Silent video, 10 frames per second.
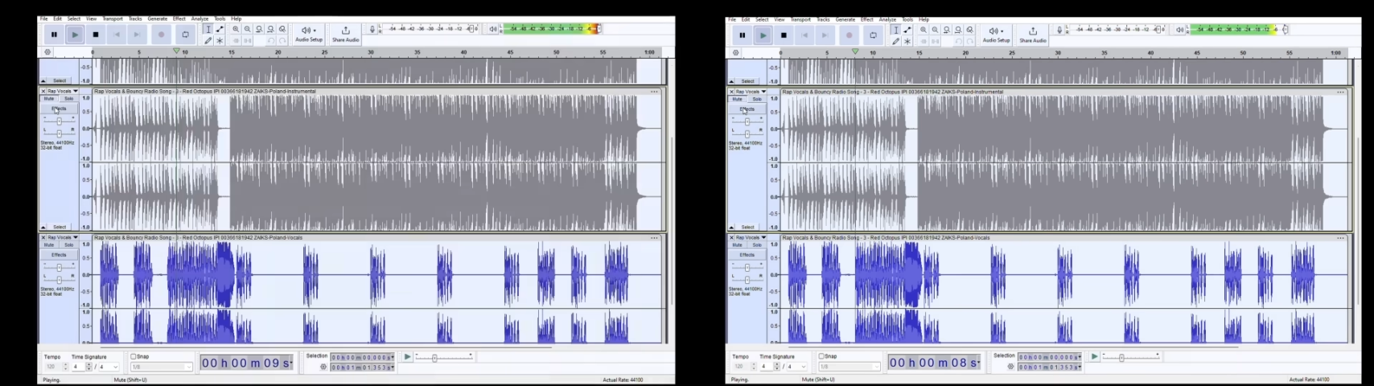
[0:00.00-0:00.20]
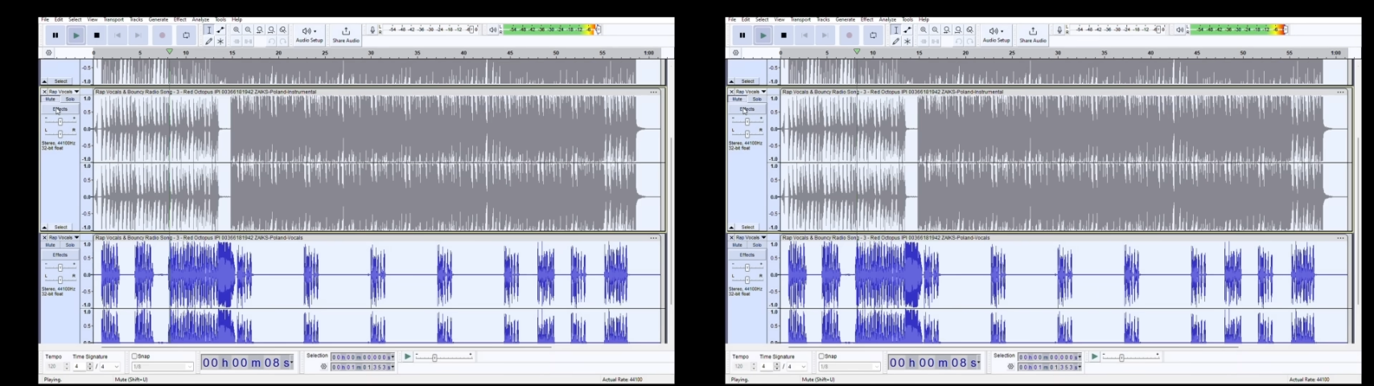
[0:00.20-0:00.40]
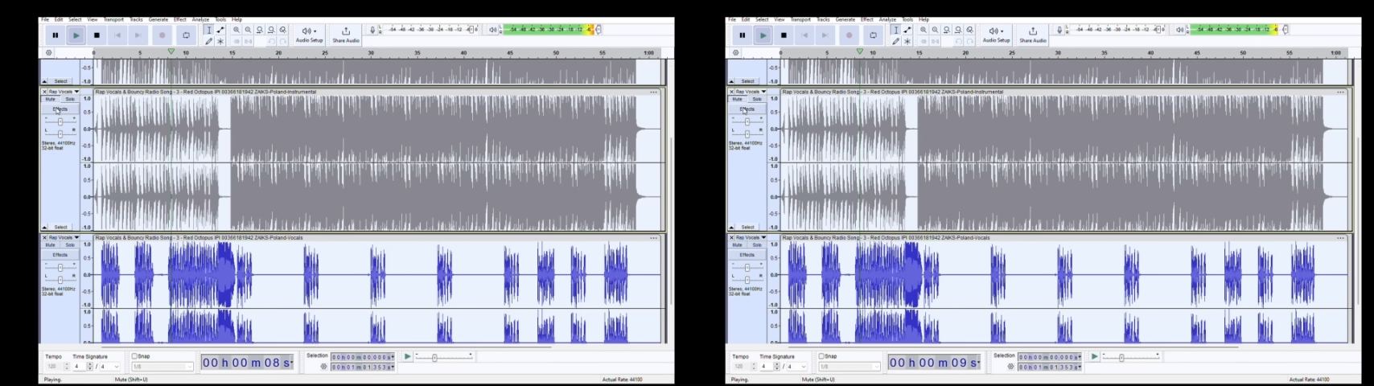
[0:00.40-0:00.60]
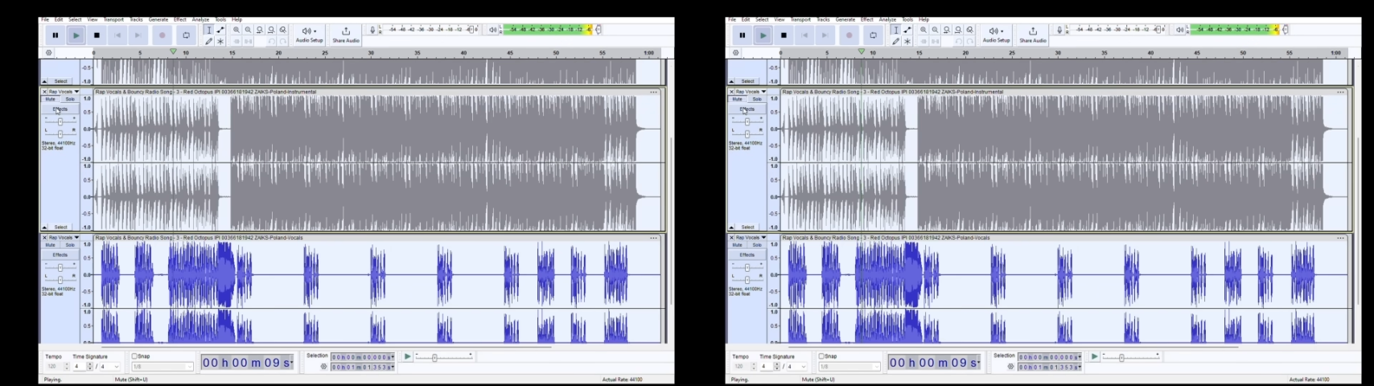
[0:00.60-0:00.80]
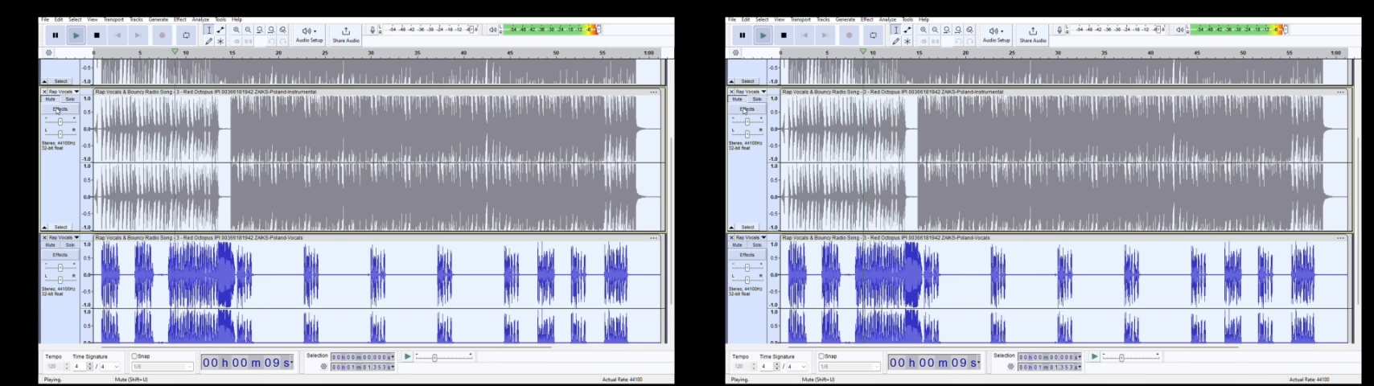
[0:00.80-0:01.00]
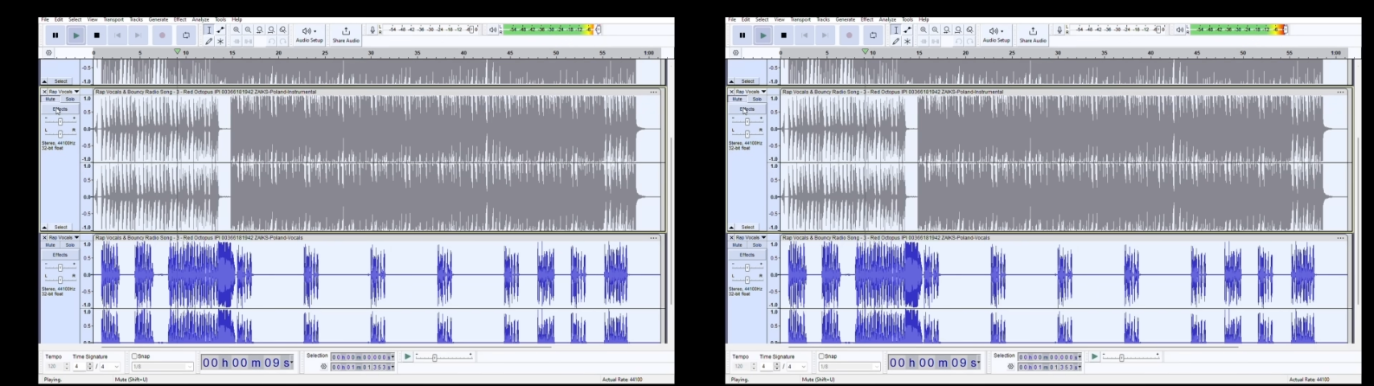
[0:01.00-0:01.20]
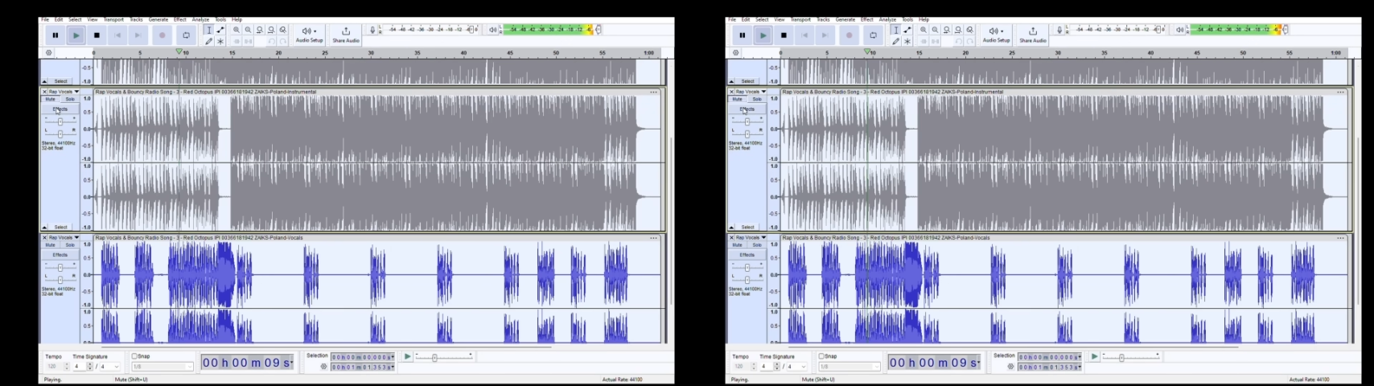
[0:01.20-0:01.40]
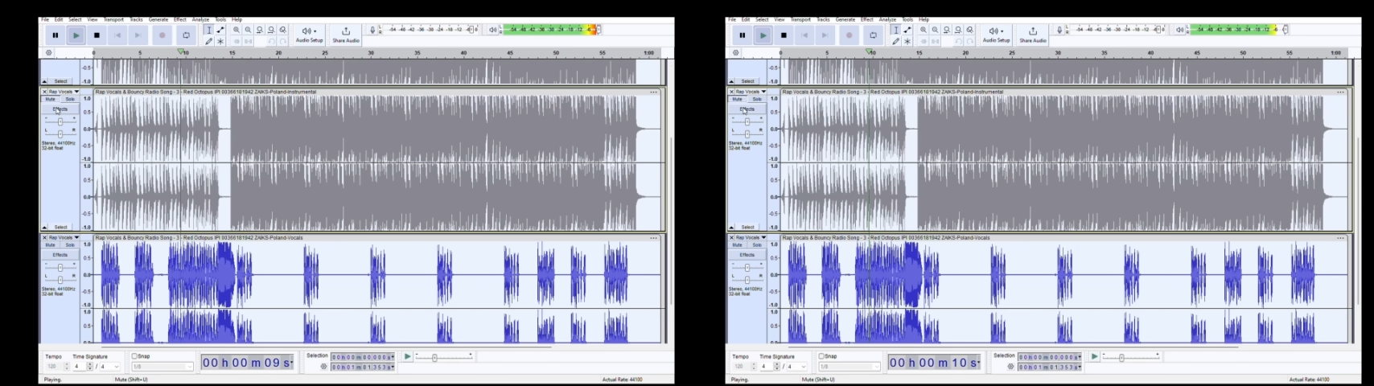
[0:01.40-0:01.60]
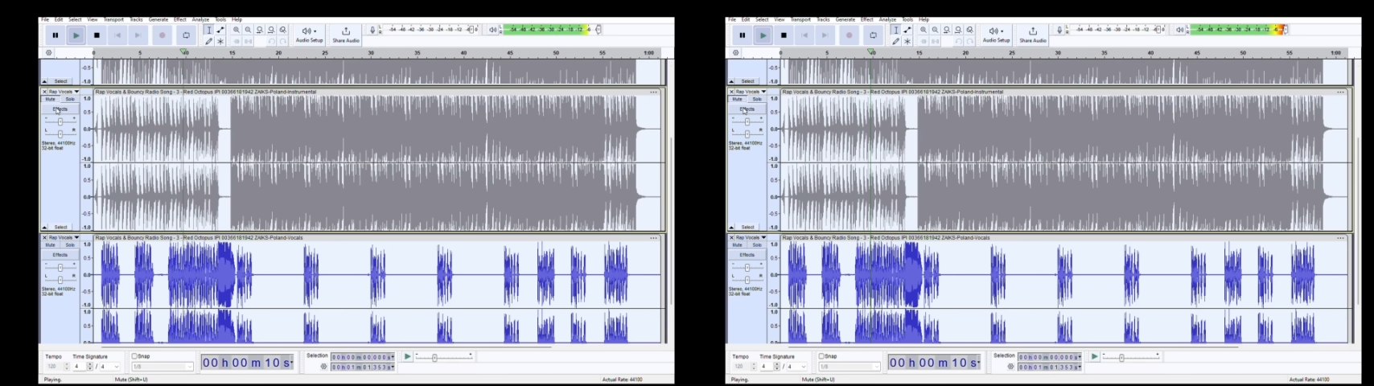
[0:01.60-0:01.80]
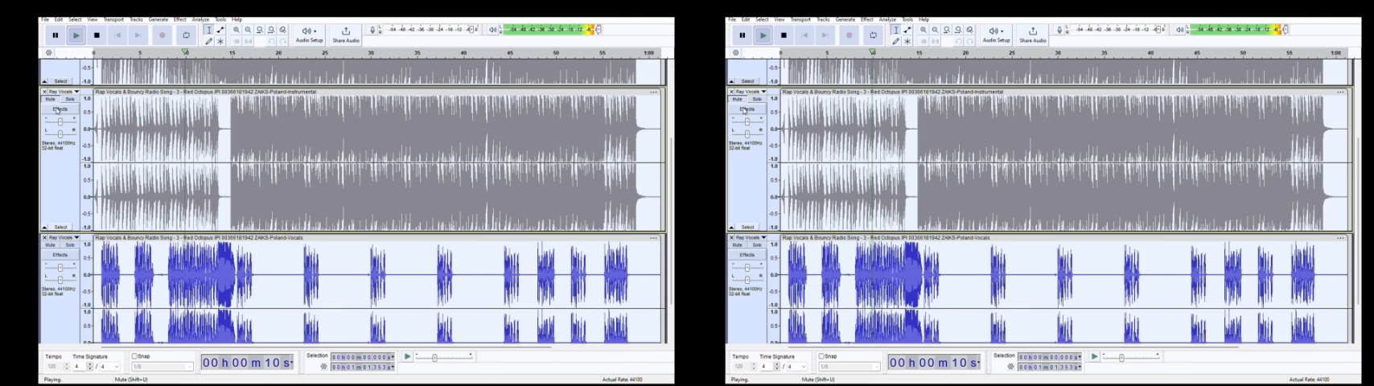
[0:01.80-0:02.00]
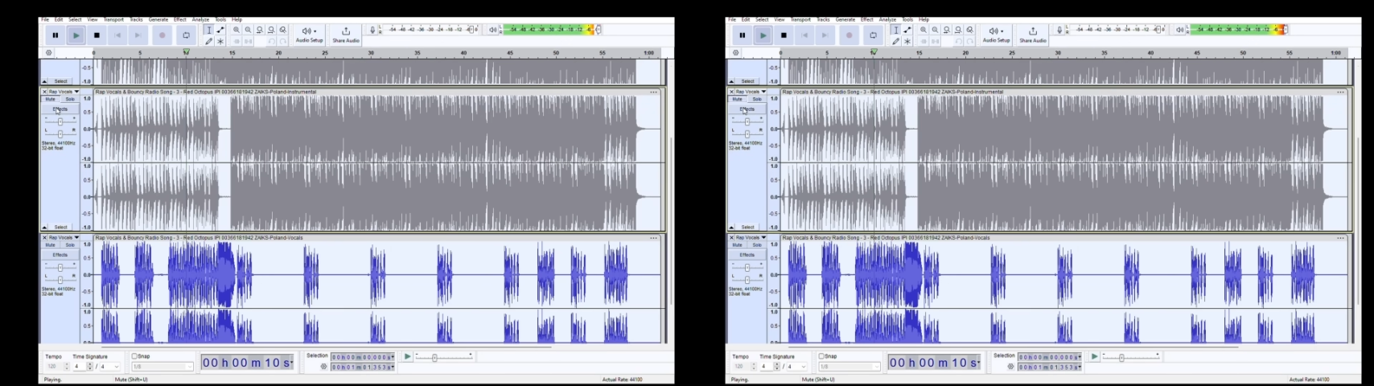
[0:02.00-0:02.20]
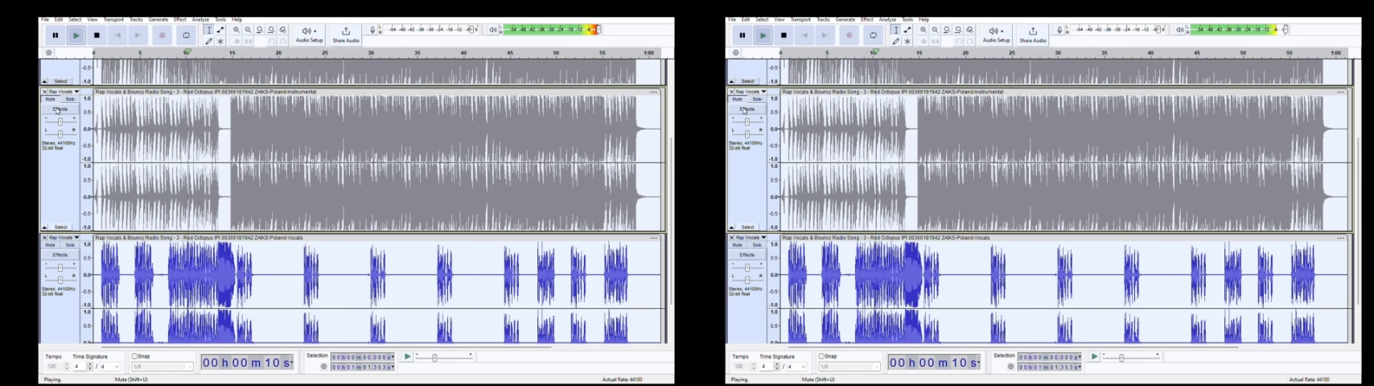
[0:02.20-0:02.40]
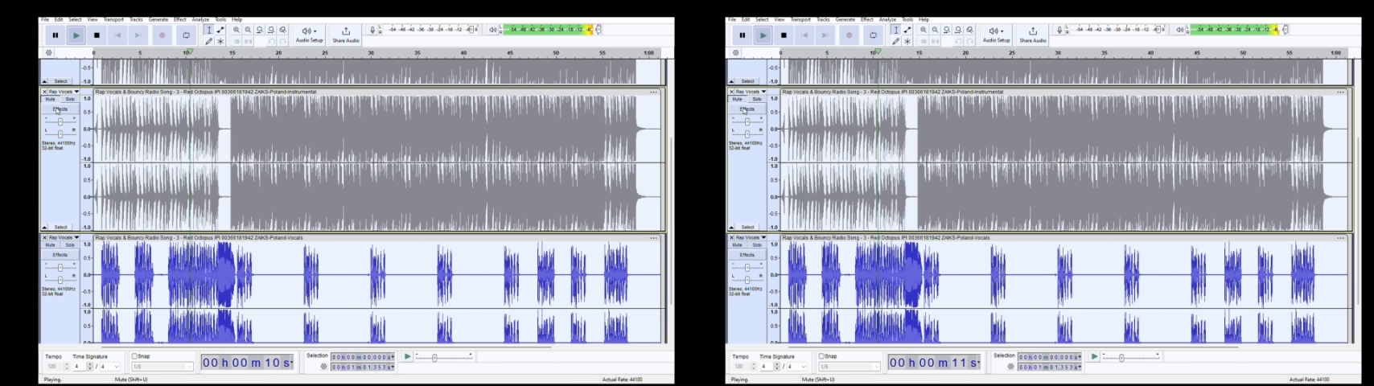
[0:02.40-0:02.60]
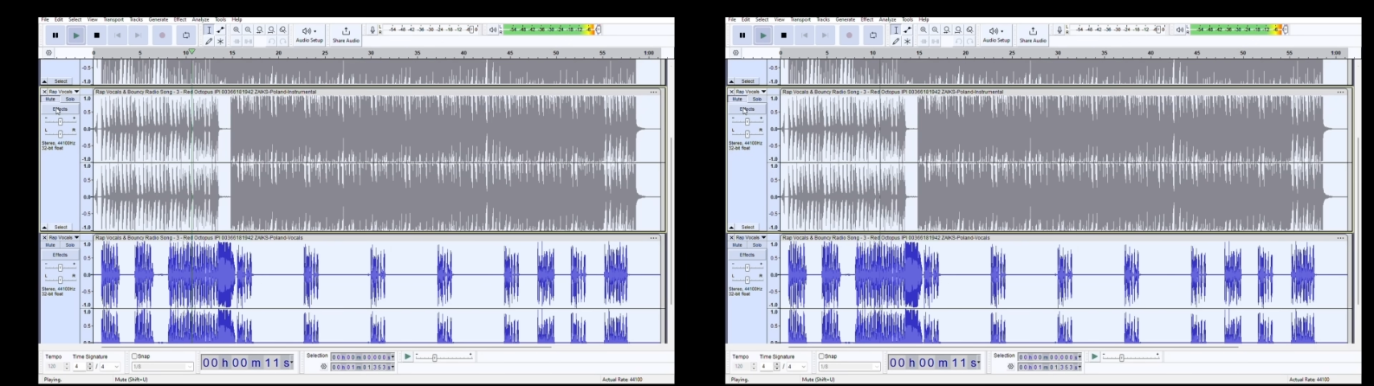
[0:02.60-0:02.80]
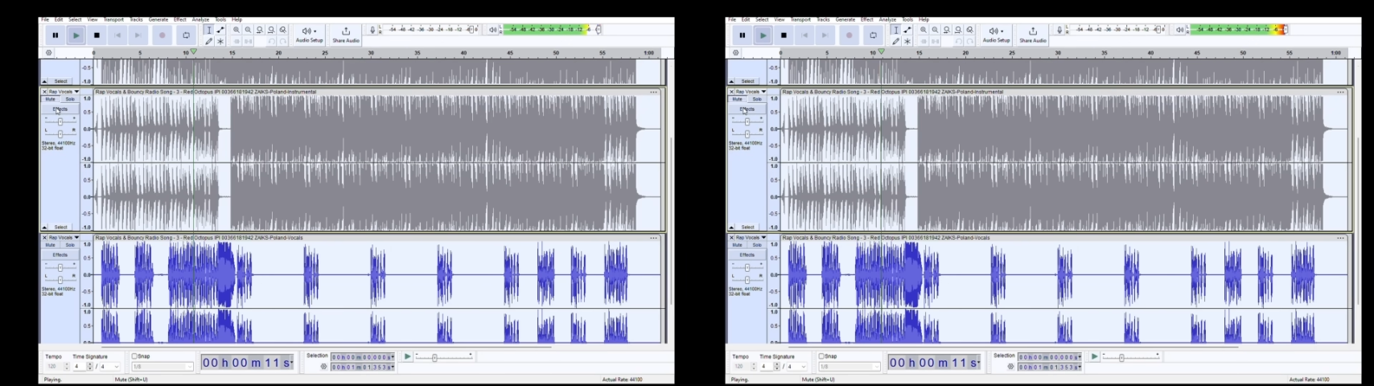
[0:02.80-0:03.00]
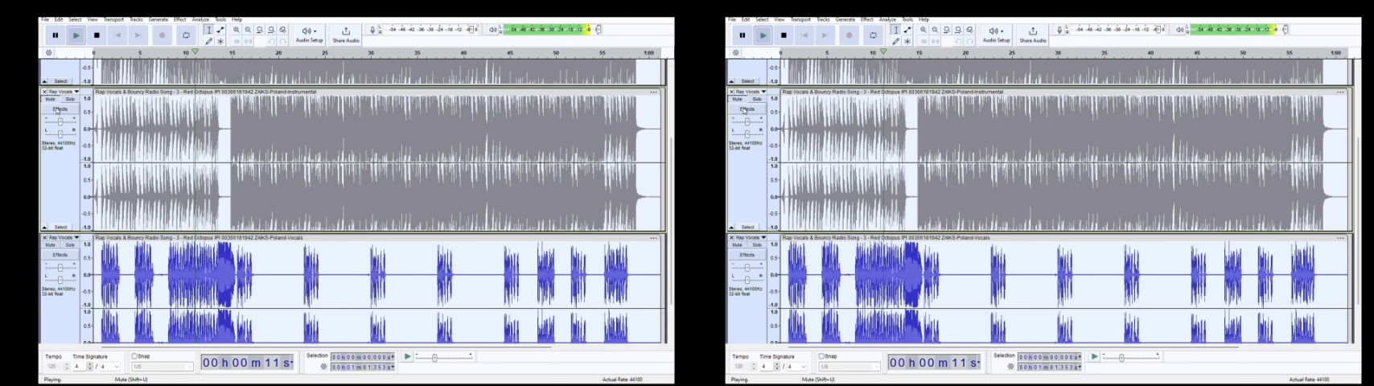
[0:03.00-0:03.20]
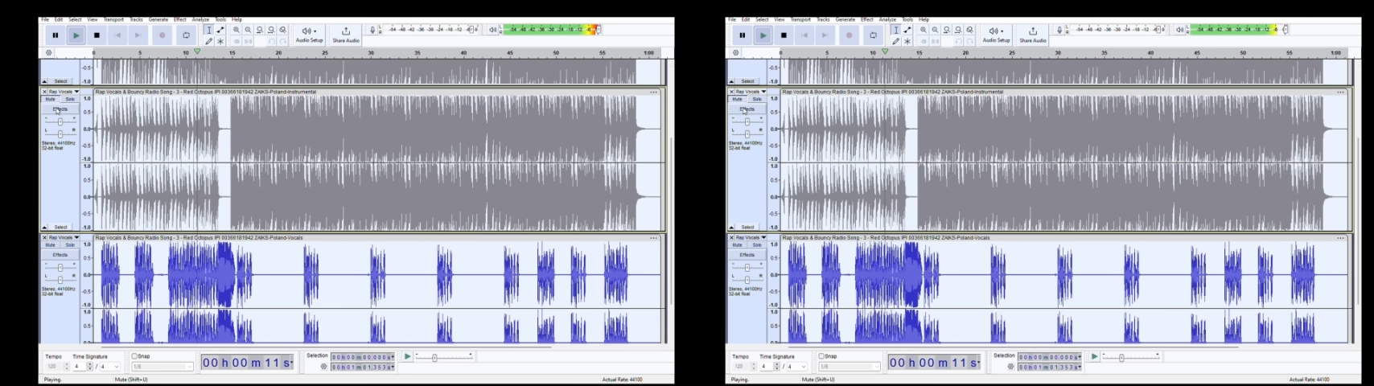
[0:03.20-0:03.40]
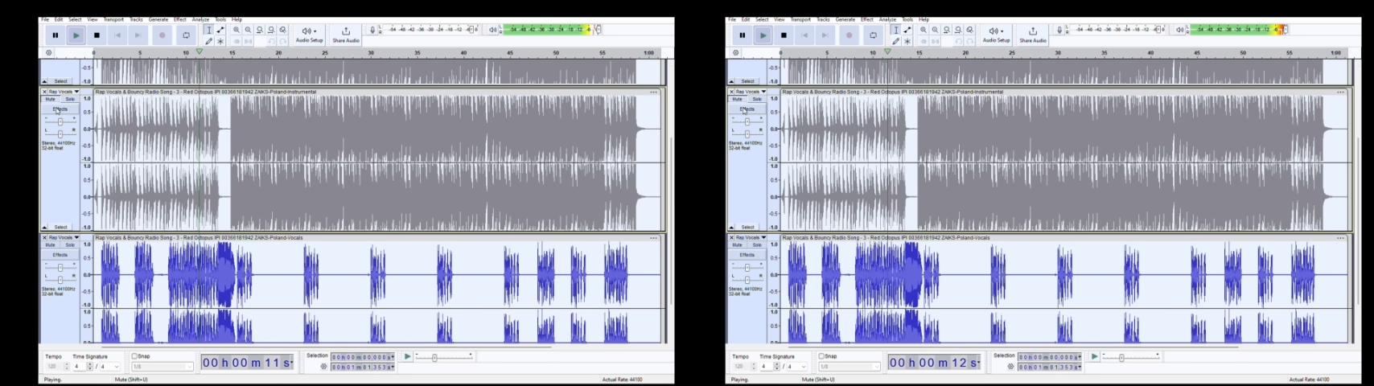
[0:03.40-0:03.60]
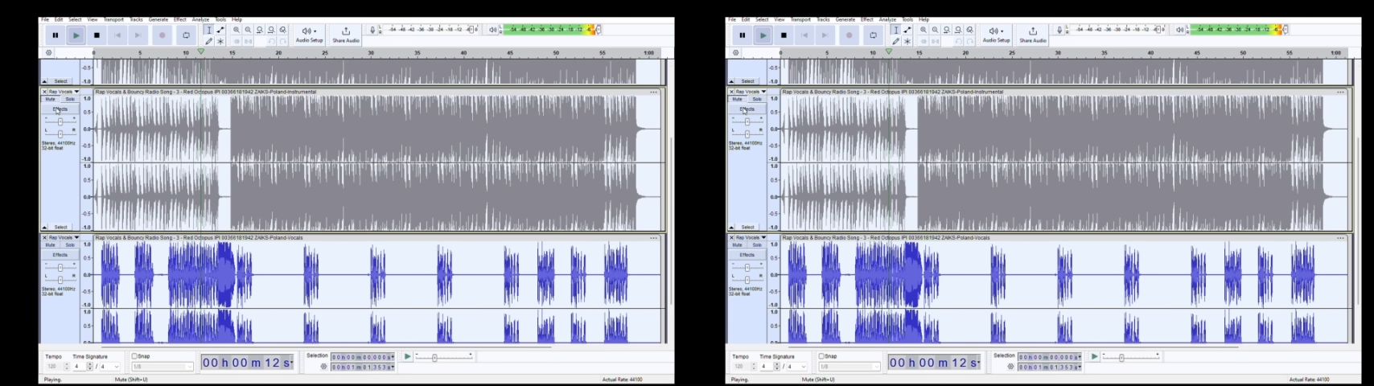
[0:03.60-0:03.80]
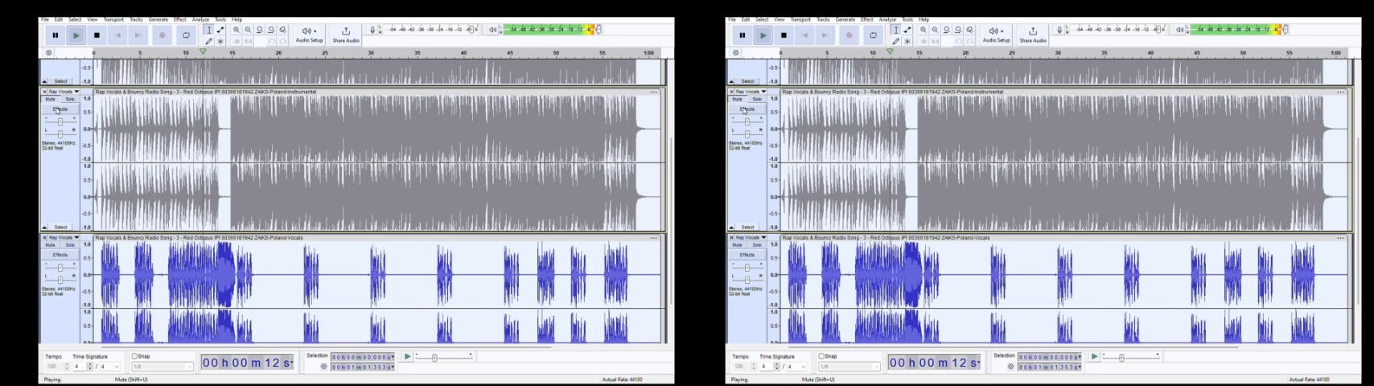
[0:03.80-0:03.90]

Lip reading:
(no speaker visible)